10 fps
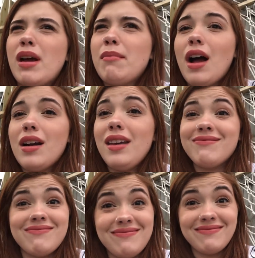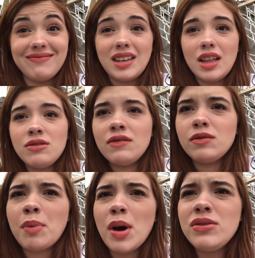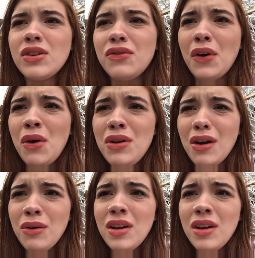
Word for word: my body. Taylor Swift posted a photo.